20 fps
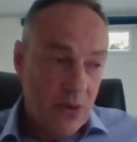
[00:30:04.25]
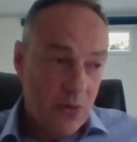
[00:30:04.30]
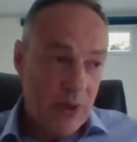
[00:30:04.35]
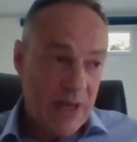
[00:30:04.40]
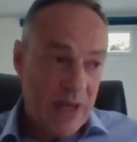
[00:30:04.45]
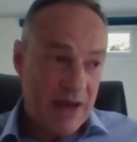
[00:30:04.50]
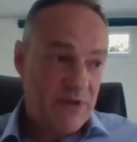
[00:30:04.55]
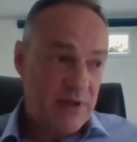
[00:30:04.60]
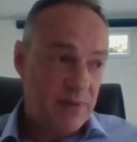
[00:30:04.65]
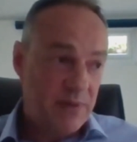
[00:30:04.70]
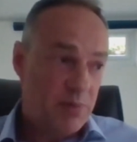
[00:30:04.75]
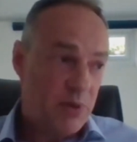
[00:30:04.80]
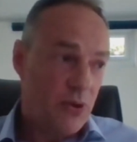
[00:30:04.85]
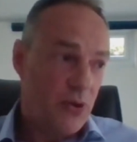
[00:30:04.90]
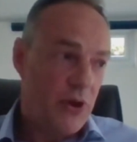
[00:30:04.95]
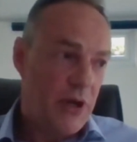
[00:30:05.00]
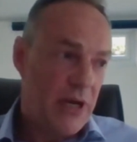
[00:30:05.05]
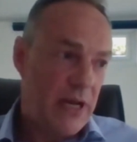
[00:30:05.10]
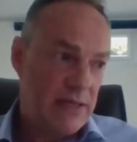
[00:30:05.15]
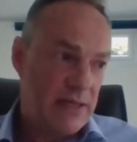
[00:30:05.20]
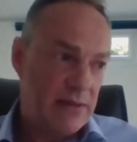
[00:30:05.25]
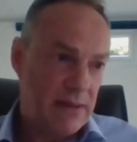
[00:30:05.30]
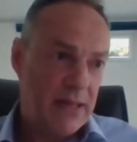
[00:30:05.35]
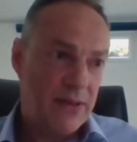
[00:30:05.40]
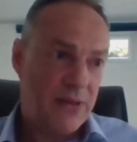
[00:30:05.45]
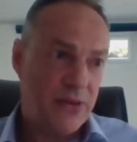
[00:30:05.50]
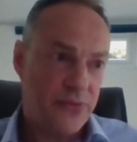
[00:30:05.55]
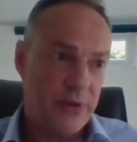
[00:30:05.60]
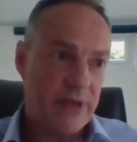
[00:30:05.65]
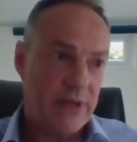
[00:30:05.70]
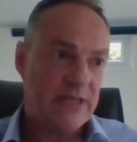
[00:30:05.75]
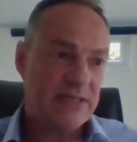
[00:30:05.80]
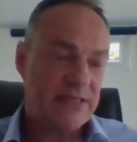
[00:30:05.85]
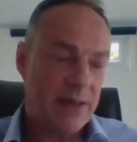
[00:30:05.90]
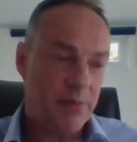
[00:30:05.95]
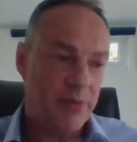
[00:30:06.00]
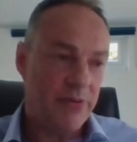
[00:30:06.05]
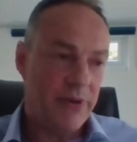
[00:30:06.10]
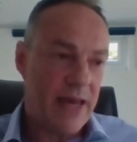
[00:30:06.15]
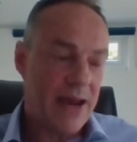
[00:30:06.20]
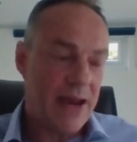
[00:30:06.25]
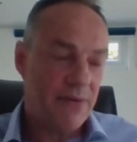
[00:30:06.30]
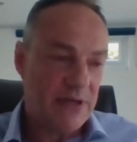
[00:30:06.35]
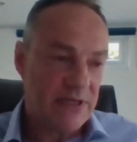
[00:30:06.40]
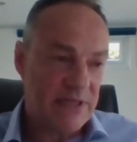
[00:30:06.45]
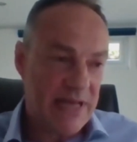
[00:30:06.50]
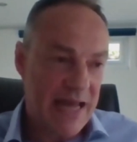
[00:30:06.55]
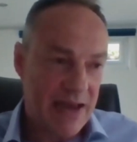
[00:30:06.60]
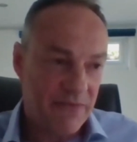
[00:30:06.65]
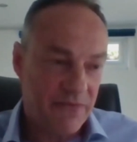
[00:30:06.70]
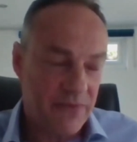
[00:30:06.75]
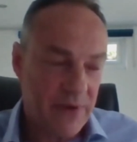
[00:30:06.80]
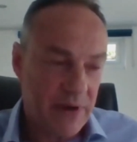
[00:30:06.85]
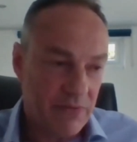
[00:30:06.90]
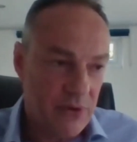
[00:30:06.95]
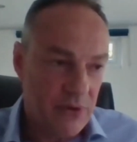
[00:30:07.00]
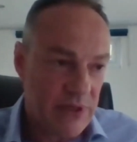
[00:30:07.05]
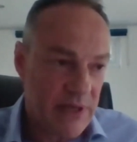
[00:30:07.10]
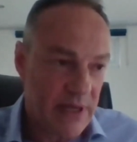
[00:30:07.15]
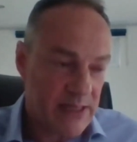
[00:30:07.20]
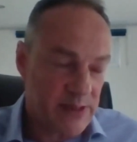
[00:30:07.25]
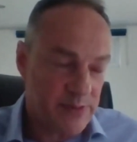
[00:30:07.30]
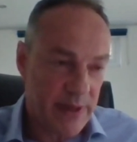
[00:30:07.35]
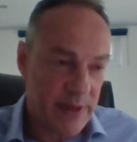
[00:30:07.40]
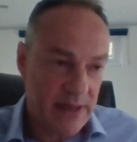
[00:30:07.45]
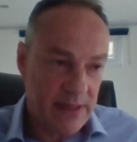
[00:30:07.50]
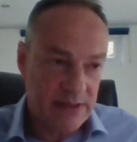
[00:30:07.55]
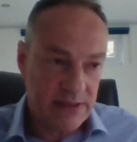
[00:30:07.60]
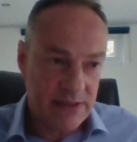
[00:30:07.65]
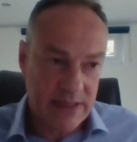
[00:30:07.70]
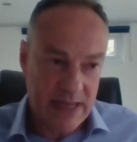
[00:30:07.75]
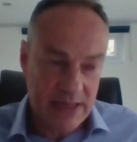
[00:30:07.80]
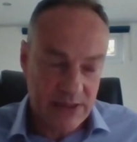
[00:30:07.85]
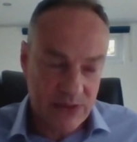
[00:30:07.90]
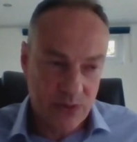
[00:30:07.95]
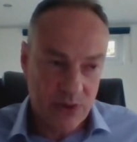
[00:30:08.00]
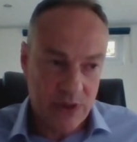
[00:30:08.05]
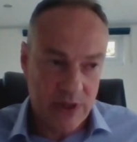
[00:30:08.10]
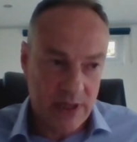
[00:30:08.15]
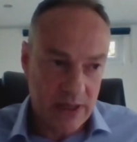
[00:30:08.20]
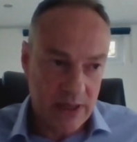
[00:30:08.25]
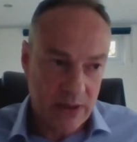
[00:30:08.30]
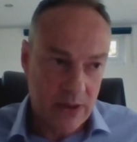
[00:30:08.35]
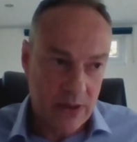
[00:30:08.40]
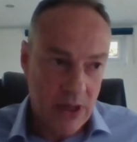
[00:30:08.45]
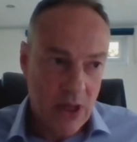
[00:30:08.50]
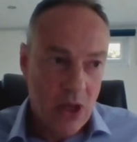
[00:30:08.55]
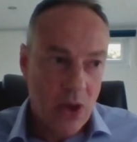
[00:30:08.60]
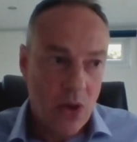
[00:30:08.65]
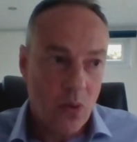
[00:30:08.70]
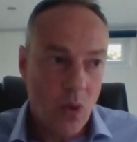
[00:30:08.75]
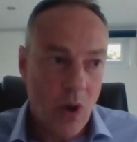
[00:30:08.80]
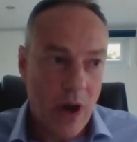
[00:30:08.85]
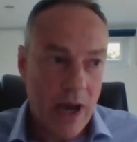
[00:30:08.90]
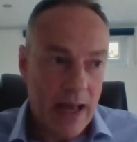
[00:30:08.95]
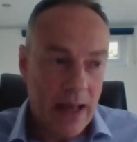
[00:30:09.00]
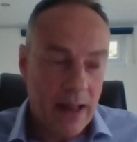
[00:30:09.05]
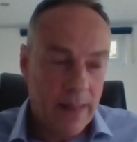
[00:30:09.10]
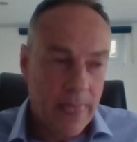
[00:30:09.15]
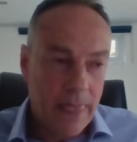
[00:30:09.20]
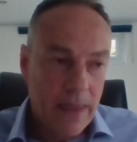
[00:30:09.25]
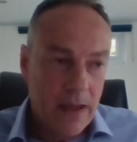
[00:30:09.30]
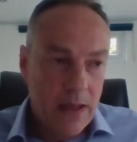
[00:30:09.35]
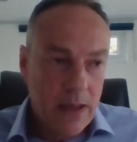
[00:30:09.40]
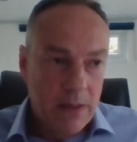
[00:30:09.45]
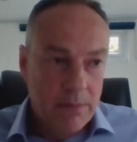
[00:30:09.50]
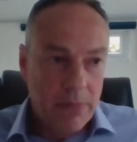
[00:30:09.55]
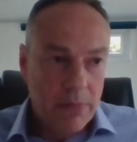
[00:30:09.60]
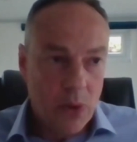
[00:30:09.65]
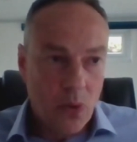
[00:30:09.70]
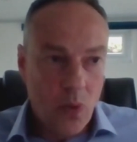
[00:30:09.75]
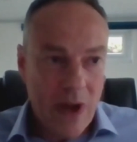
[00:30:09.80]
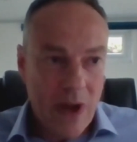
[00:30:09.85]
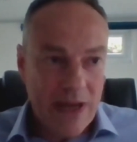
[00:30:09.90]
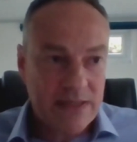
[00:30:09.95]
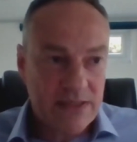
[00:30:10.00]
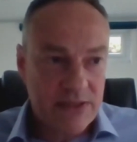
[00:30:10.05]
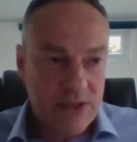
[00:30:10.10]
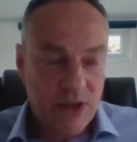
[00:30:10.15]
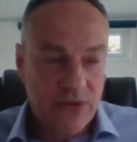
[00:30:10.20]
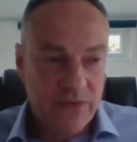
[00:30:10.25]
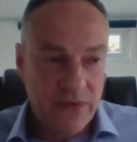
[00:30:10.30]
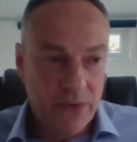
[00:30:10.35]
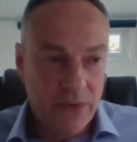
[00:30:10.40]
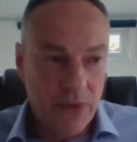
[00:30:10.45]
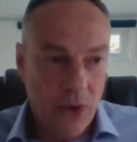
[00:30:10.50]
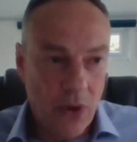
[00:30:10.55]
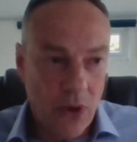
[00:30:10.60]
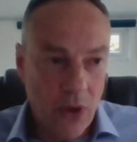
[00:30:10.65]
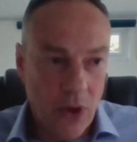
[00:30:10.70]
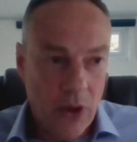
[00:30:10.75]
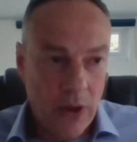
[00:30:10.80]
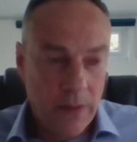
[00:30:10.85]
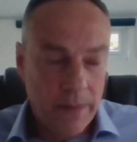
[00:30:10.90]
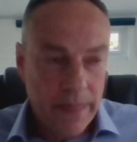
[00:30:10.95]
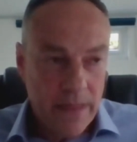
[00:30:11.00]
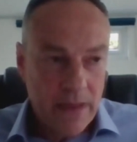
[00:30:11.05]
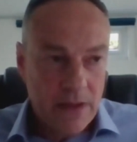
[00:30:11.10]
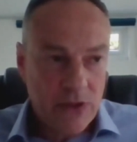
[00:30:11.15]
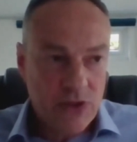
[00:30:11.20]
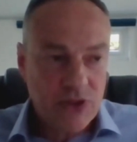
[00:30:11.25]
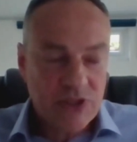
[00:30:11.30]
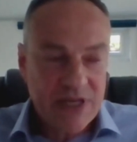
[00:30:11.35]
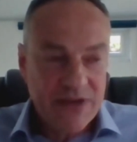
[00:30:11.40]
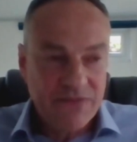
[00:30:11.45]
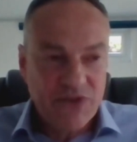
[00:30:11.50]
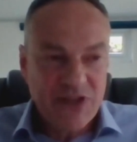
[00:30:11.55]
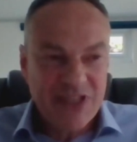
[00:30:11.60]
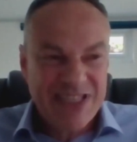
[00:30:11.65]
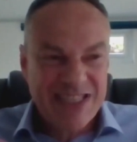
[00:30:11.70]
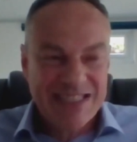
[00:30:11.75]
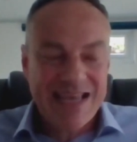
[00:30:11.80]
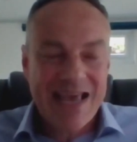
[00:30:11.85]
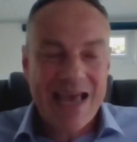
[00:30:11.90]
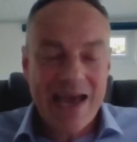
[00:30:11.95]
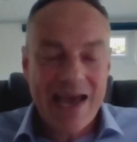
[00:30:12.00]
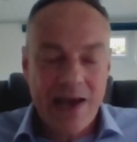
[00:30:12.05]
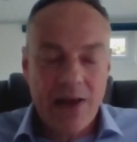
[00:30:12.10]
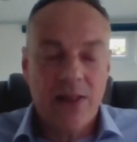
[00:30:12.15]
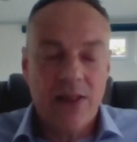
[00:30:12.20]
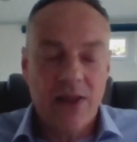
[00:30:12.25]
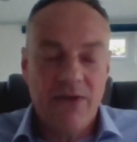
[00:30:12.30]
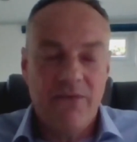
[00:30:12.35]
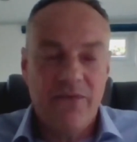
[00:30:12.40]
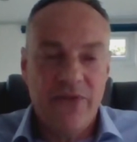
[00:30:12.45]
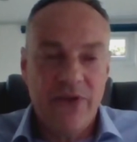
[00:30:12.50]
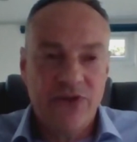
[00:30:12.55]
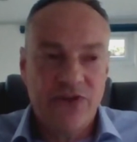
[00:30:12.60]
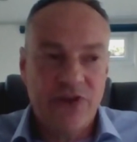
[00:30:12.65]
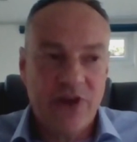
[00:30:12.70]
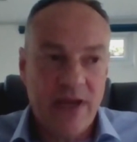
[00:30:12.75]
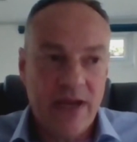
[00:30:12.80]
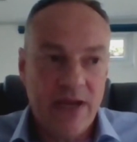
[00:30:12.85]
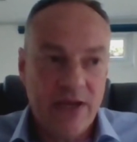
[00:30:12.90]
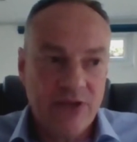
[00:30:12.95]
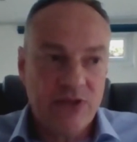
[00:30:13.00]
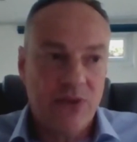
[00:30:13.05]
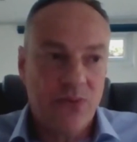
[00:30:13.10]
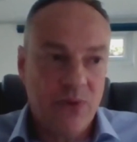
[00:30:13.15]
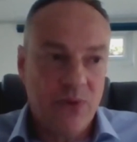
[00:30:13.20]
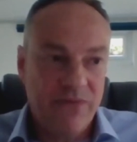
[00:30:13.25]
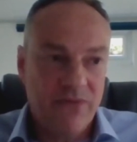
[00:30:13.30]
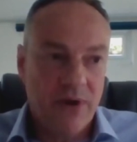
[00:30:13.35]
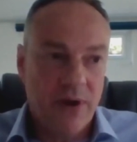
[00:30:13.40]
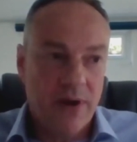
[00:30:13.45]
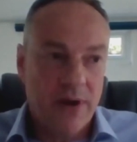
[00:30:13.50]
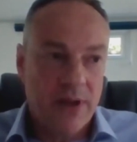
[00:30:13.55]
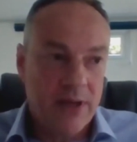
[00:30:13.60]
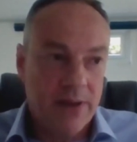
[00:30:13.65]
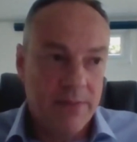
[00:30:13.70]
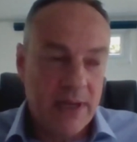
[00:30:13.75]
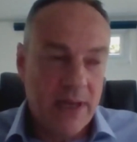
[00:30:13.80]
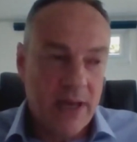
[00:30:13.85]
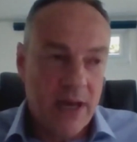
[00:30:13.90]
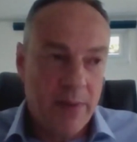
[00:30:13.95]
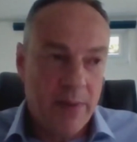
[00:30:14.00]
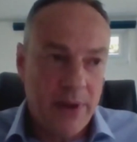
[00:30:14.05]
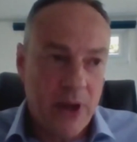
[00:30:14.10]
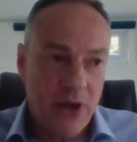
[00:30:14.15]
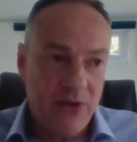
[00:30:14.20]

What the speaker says: We have deployed in 3 separate areas now free route airspace, and that's working well. But West overall just gives a scale of the change that we've got coming up.